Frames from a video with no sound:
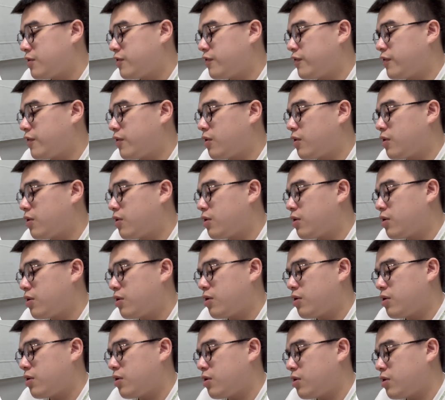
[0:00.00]
for
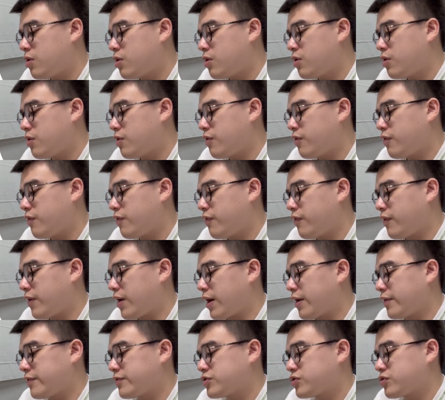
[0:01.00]

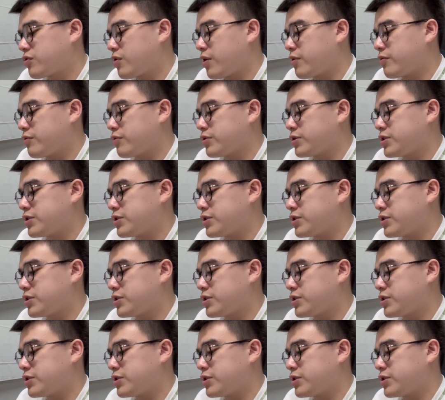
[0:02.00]
5 square root